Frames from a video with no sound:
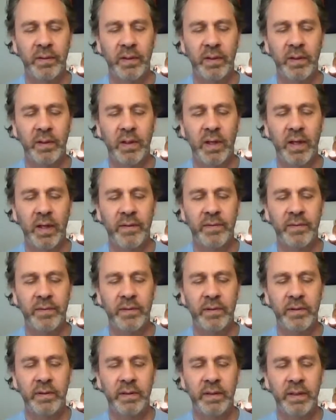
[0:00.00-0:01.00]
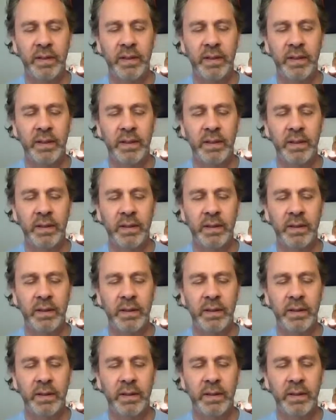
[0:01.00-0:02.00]
The lawful
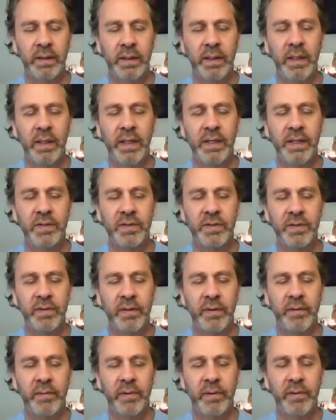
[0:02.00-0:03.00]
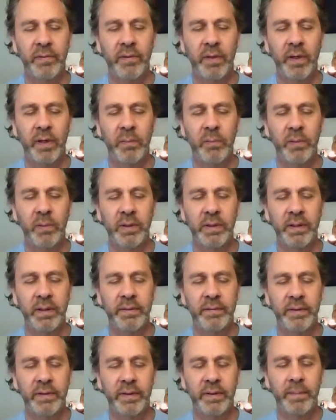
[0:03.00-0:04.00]
nature of the realm we
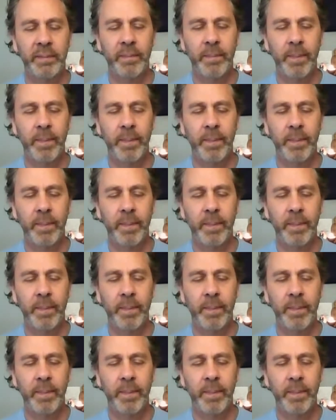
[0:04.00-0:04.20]
live in.